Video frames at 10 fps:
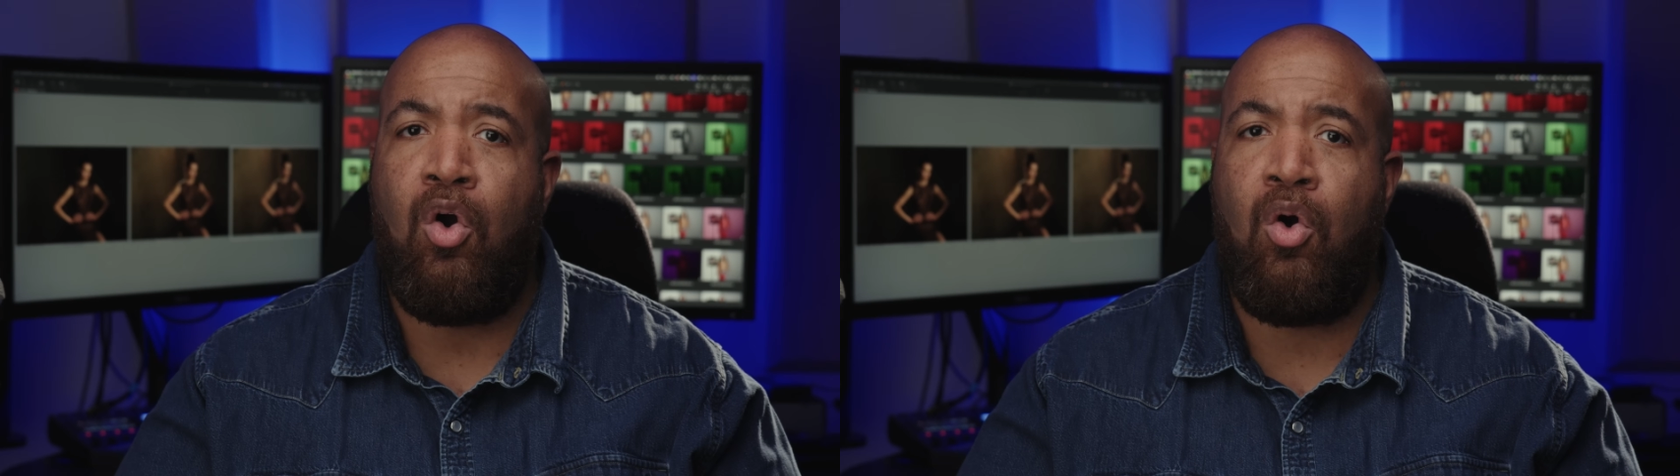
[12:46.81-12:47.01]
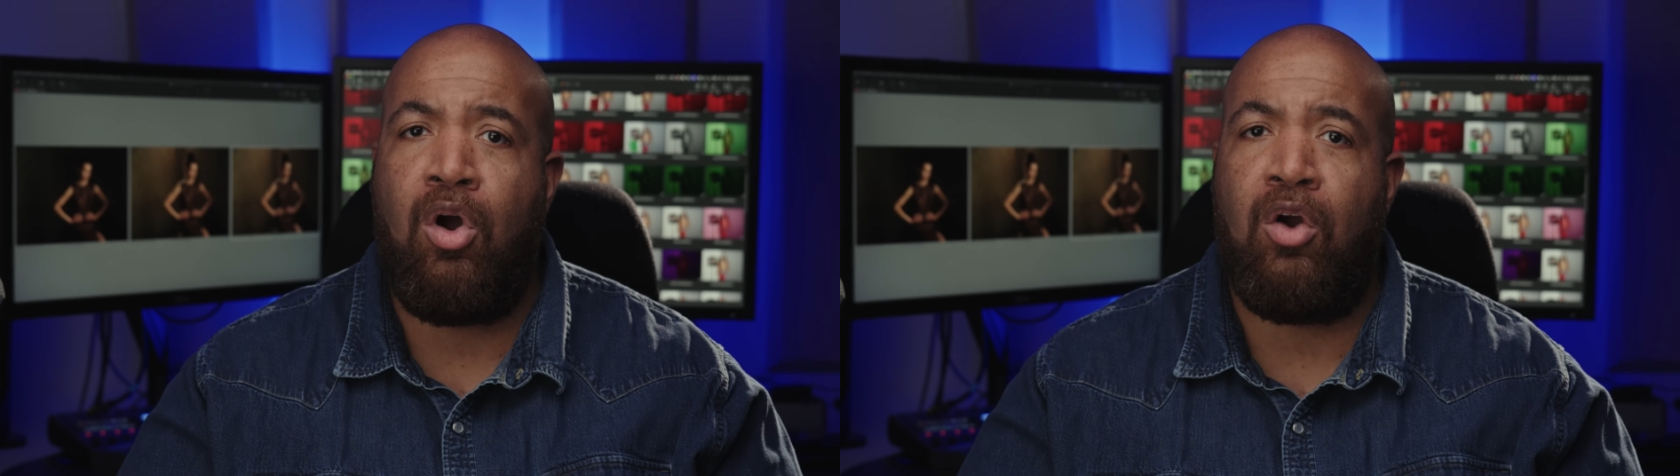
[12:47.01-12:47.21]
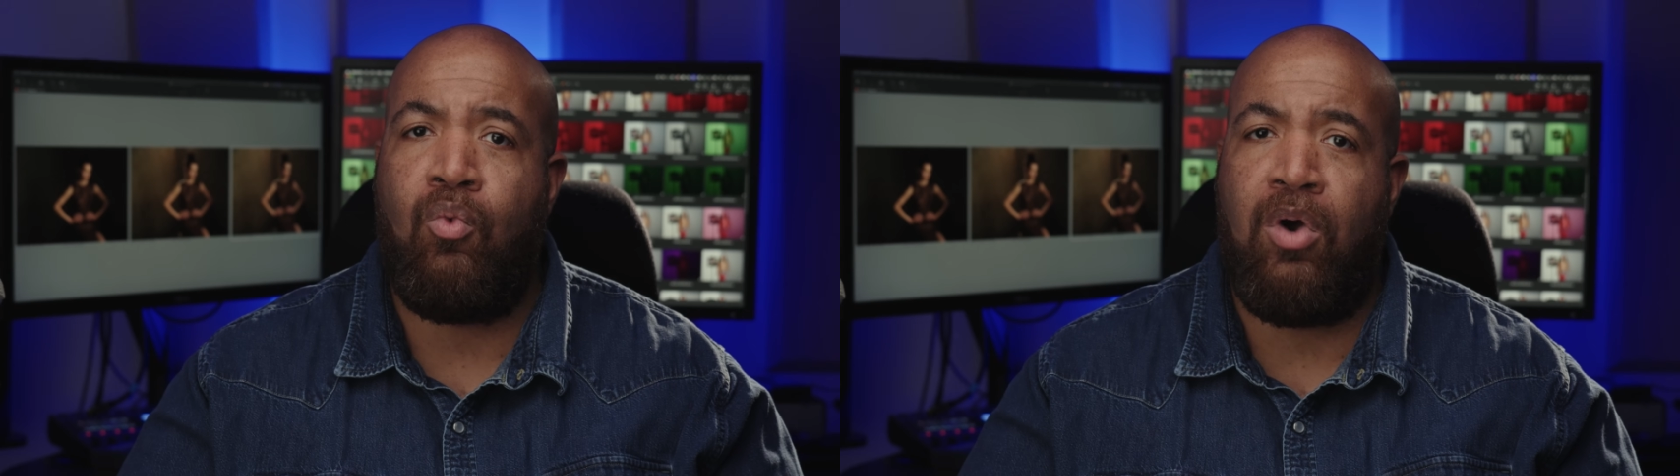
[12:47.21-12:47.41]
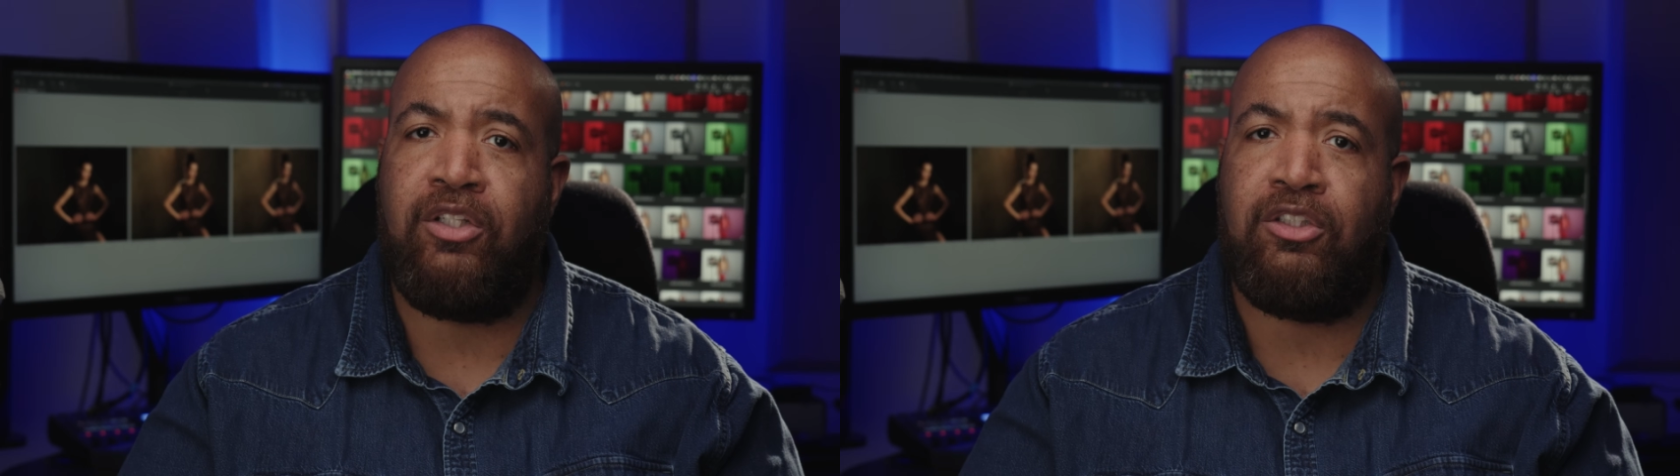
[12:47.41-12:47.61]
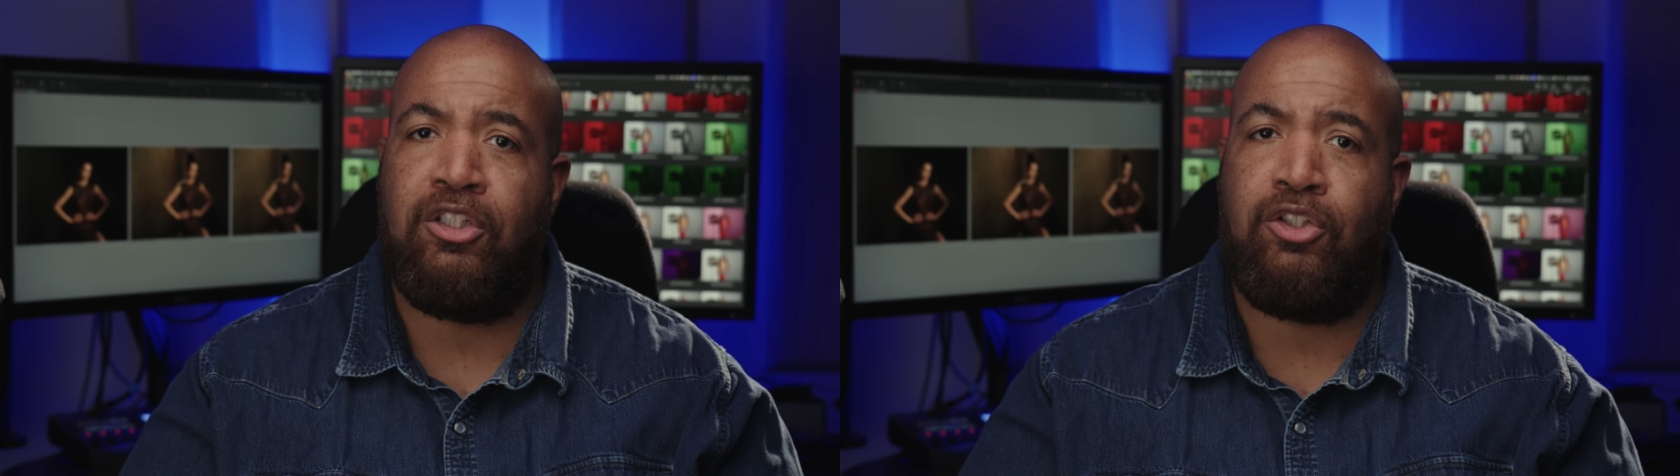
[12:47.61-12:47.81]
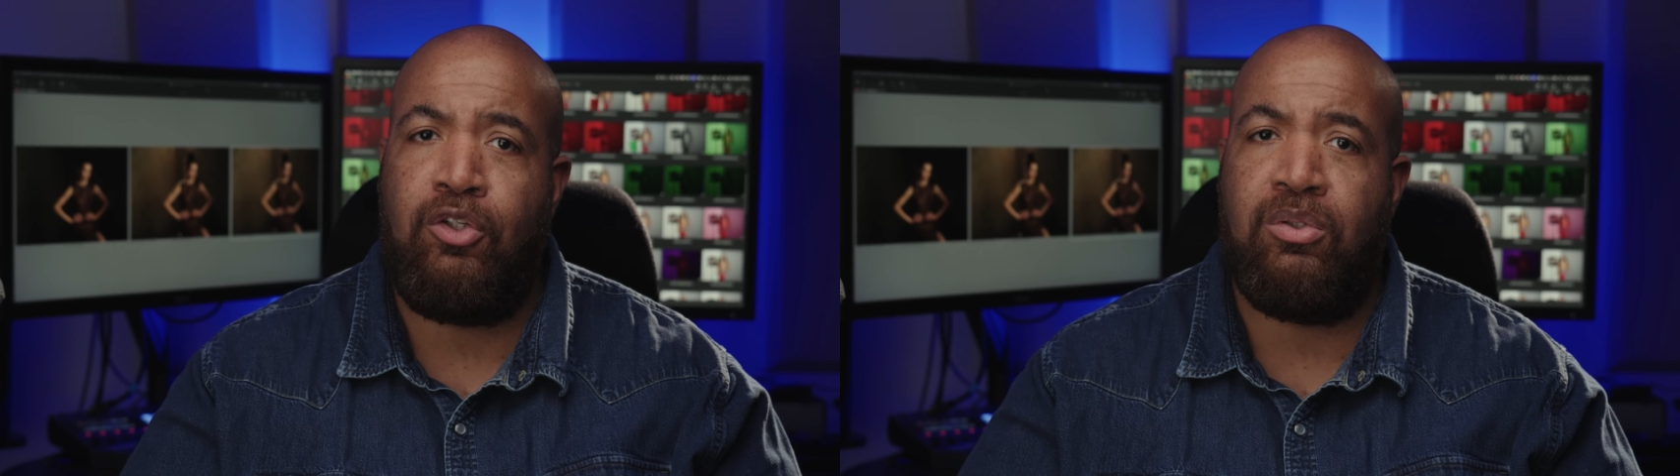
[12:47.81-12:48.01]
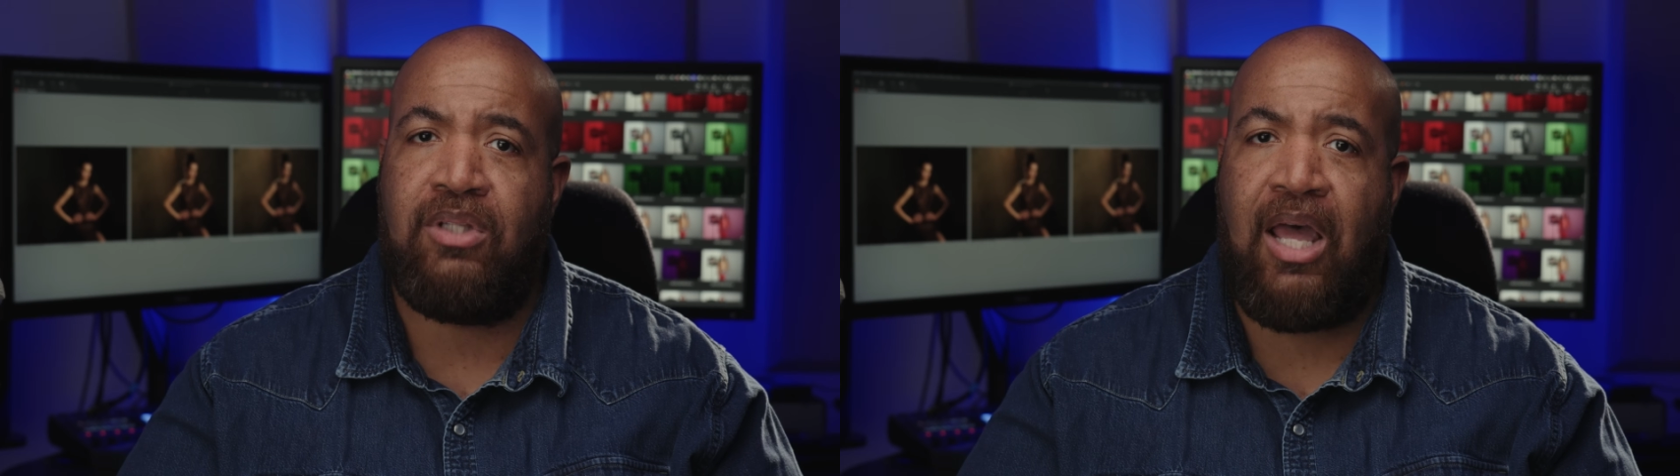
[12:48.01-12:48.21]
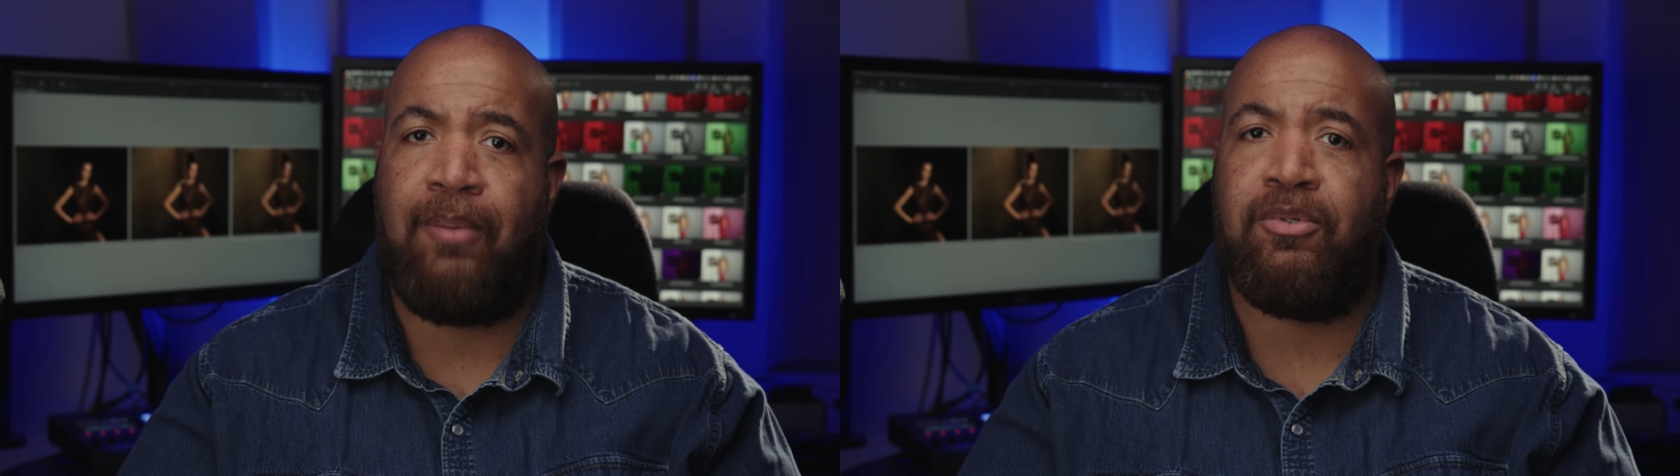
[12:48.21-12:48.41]
or one to two
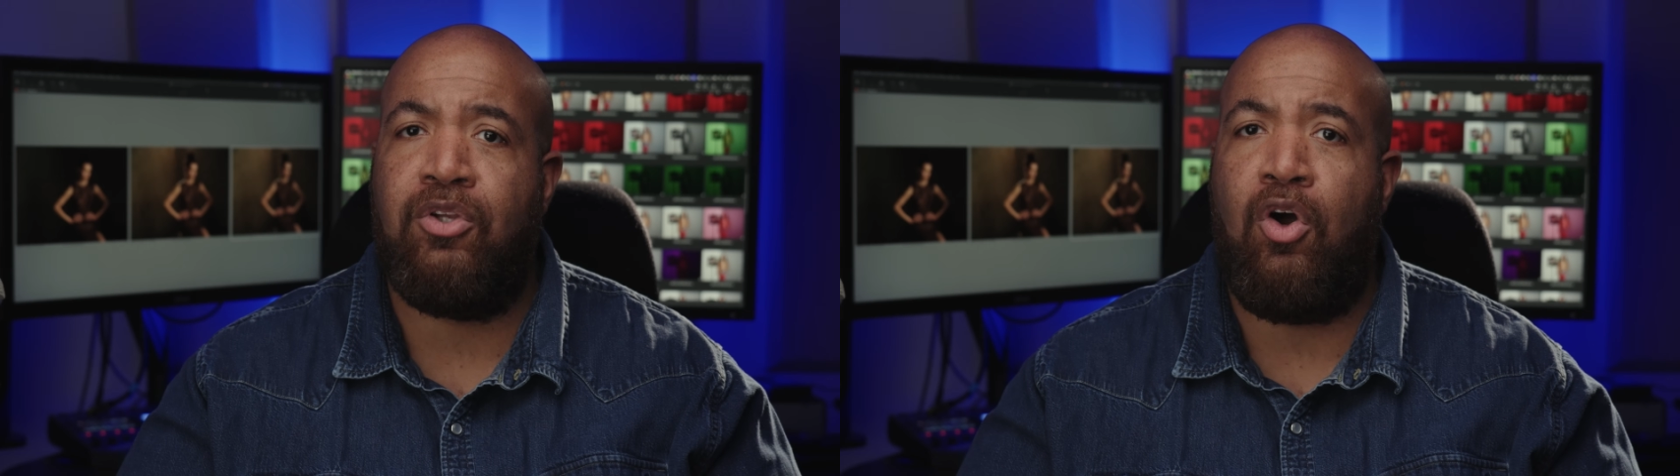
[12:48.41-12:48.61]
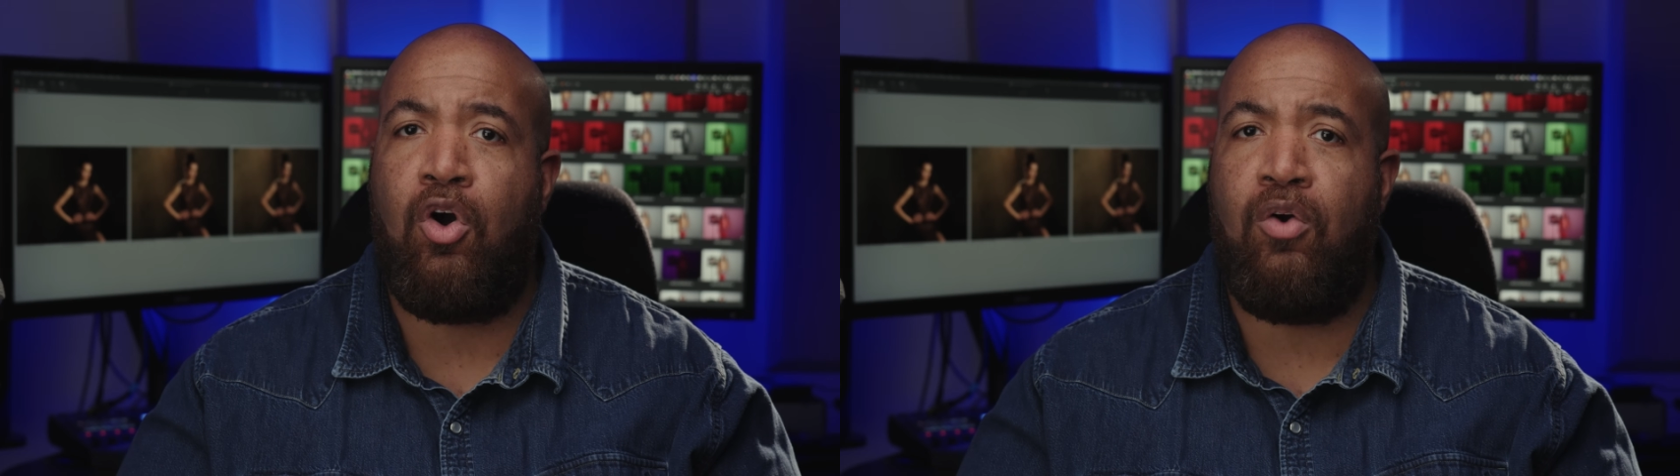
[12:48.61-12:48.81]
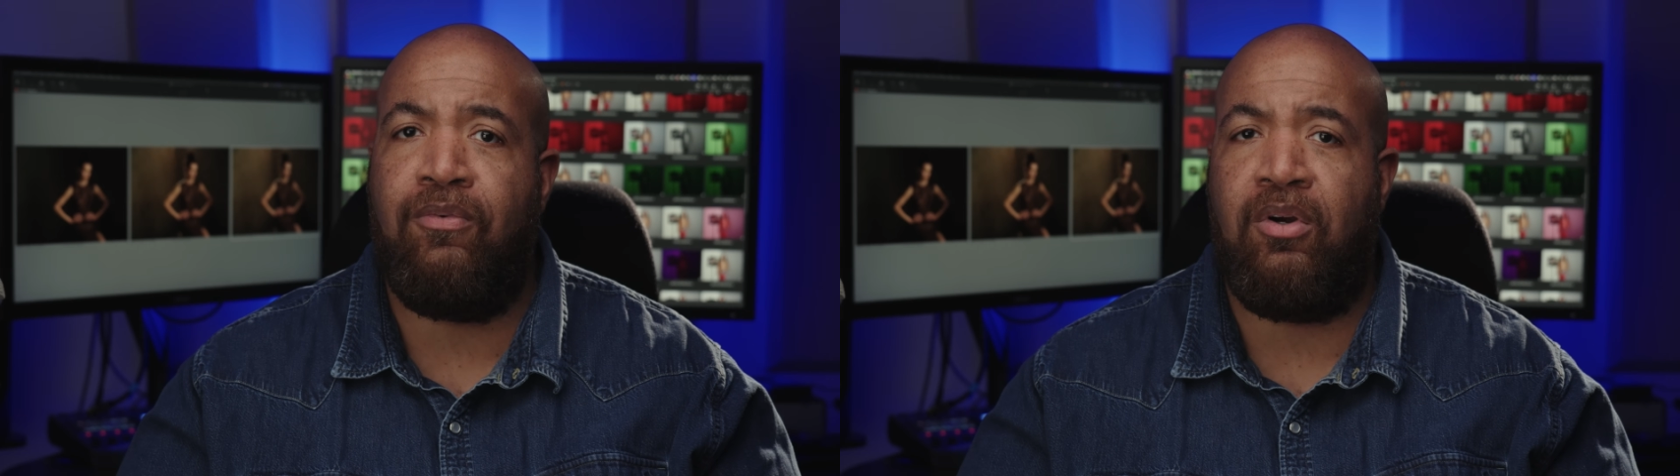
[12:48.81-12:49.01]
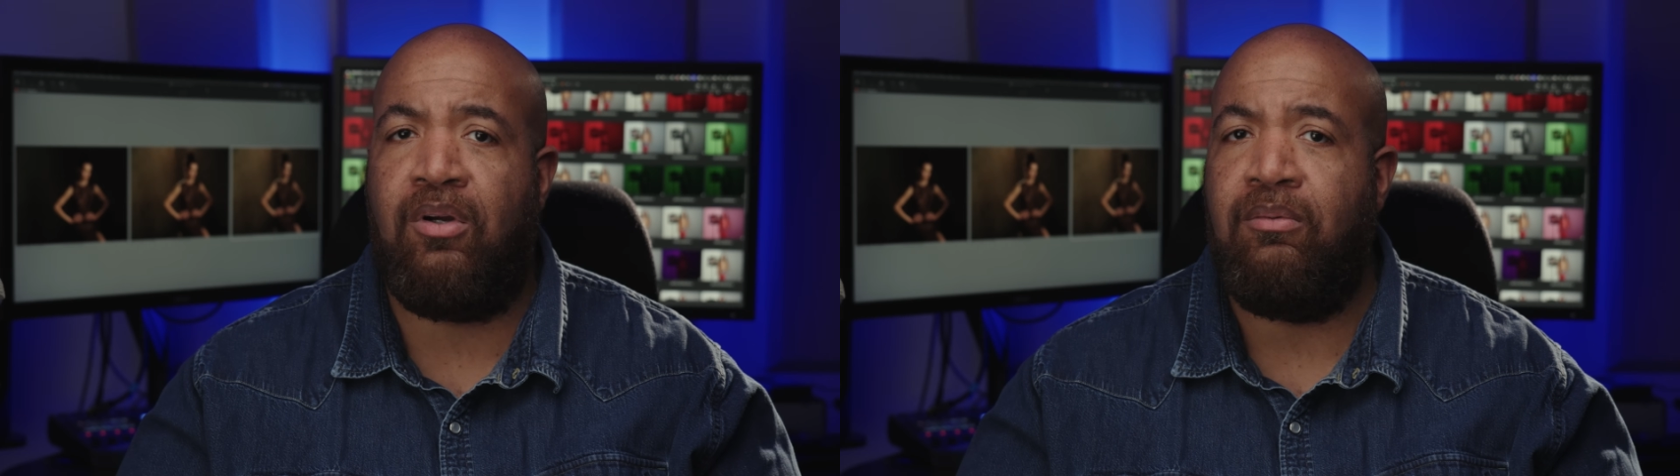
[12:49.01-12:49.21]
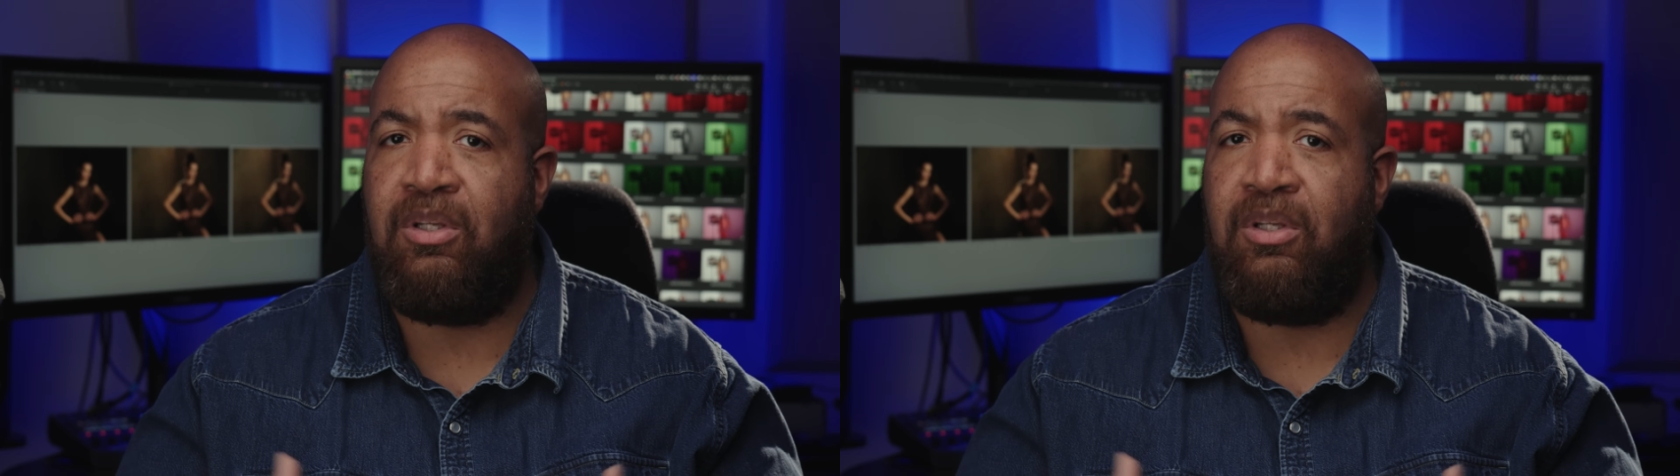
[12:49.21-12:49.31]
stops over,